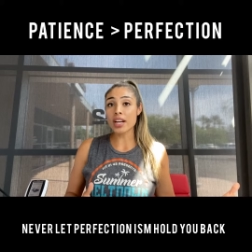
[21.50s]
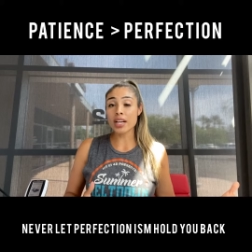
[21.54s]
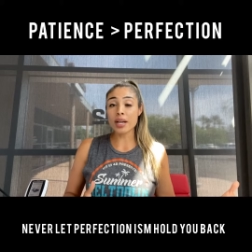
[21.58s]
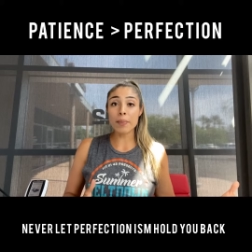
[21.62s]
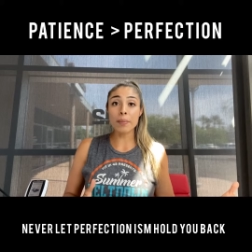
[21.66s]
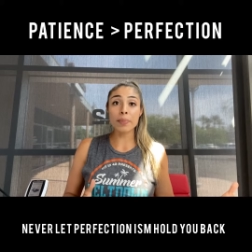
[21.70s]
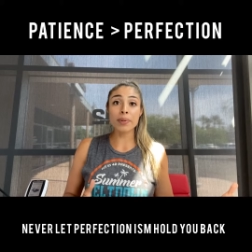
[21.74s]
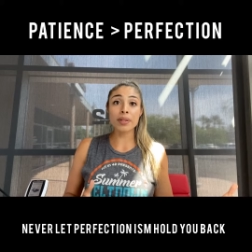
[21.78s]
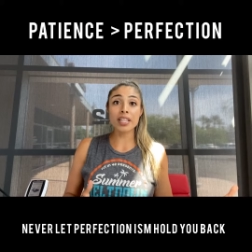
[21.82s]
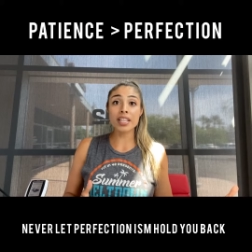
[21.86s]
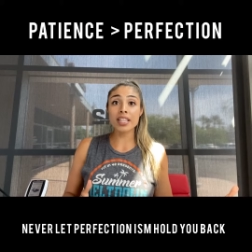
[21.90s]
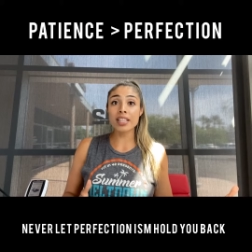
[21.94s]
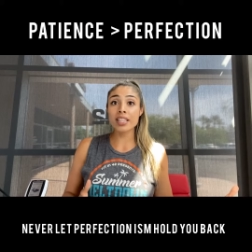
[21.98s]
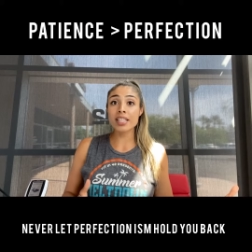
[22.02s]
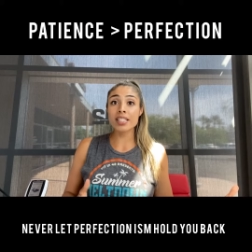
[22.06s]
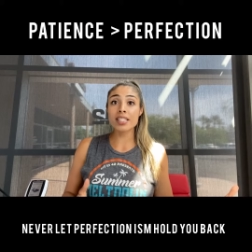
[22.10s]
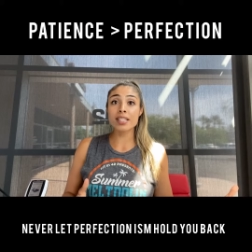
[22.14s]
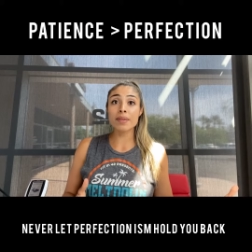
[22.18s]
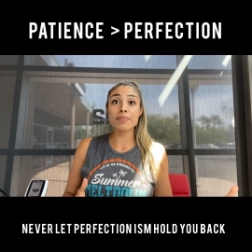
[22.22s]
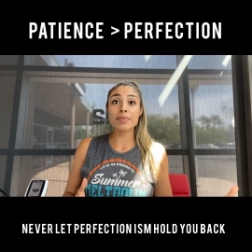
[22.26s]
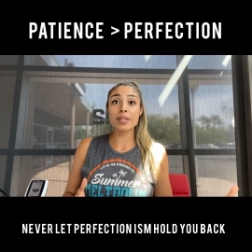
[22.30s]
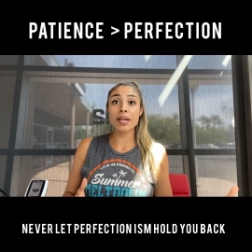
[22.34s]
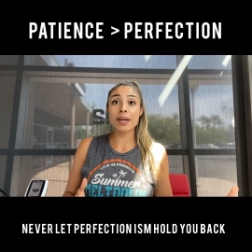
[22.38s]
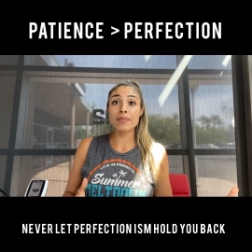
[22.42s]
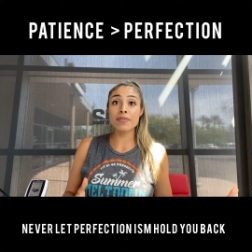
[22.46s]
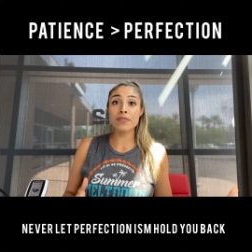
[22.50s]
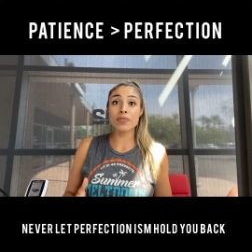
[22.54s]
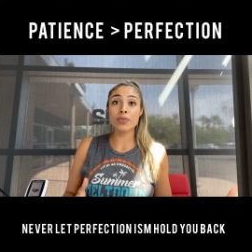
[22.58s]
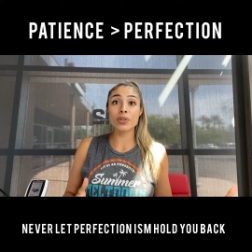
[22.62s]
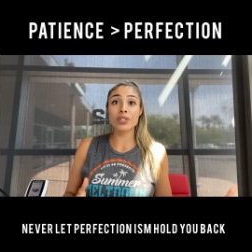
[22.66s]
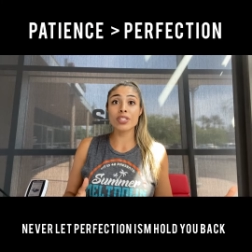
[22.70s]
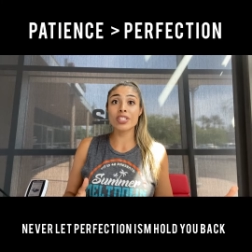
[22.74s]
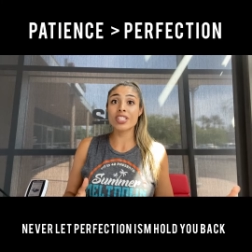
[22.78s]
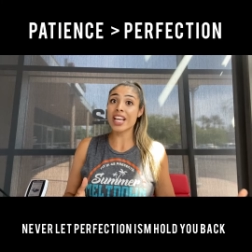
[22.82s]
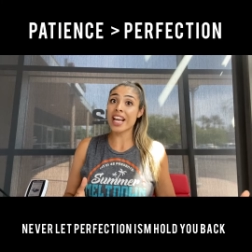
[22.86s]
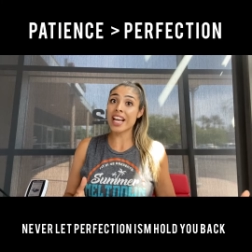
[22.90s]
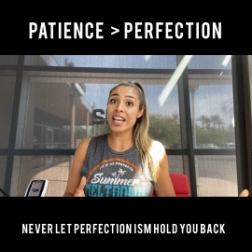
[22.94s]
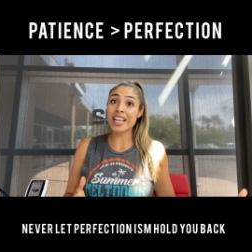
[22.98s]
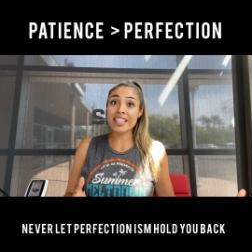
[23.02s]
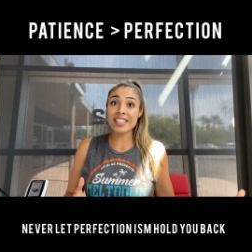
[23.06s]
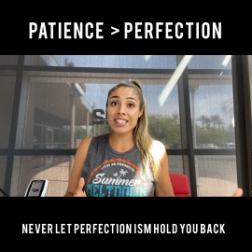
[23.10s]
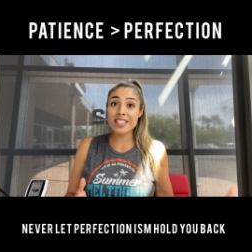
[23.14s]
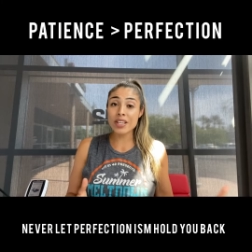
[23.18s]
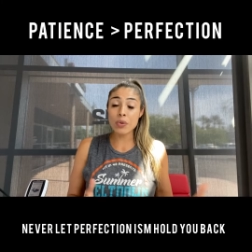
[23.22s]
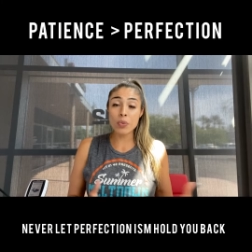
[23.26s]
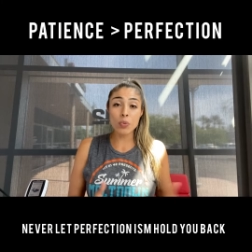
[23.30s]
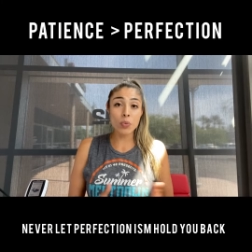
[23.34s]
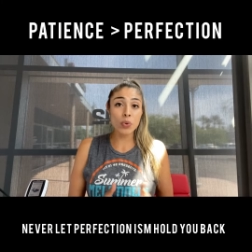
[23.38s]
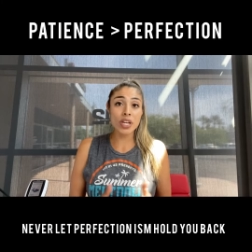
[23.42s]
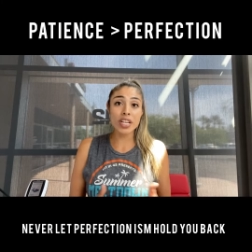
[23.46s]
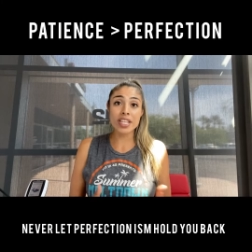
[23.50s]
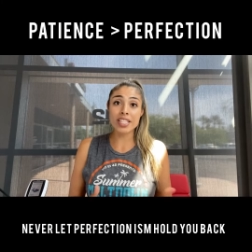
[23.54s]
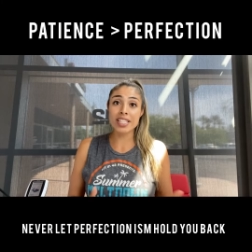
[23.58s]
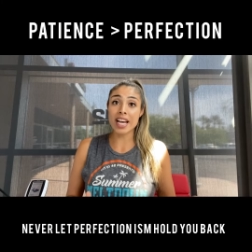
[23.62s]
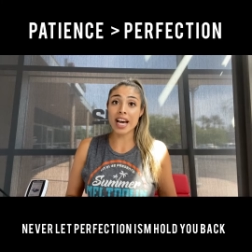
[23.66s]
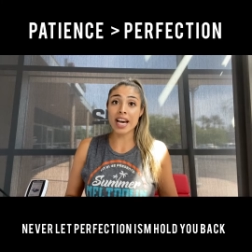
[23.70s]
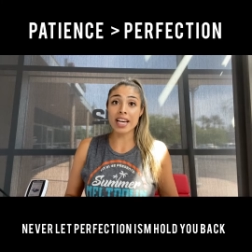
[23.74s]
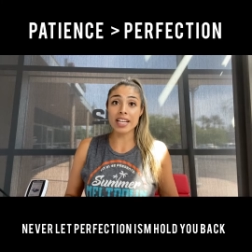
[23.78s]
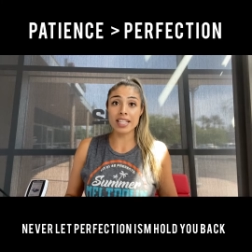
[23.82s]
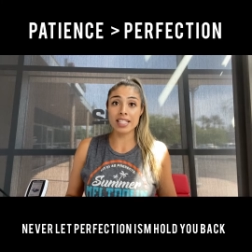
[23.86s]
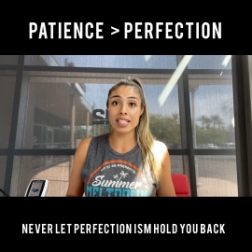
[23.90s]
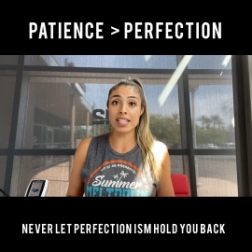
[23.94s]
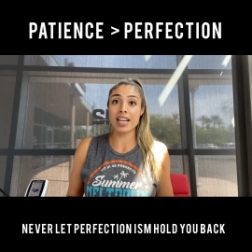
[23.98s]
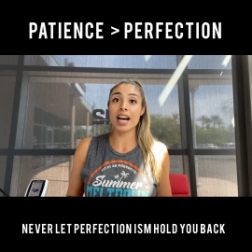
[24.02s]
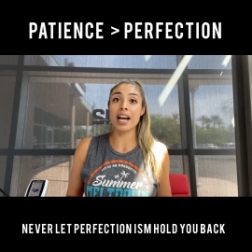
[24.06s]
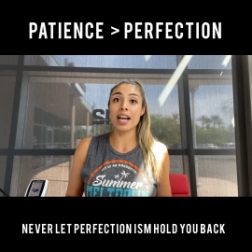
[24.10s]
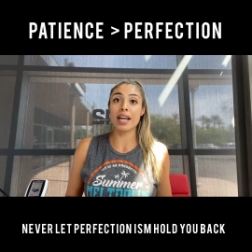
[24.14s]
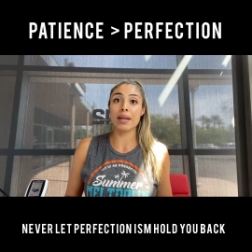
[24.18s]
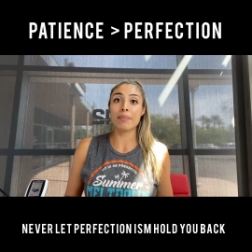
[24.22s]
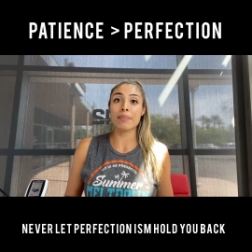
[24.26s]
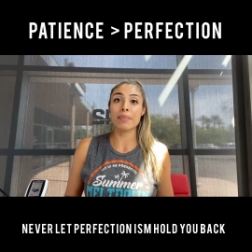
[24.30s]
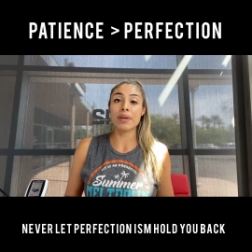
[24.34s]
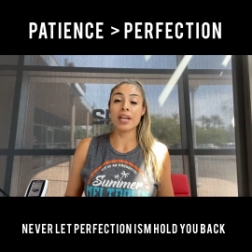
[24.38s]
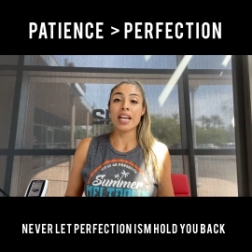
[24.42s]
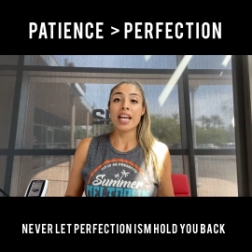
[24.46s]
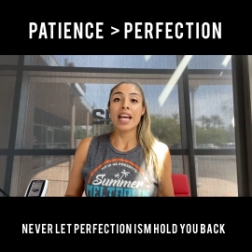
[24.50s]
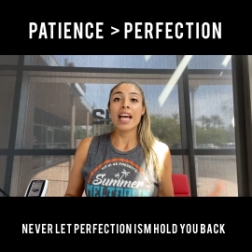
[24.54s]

completely, sometimes for days and weeks at a time.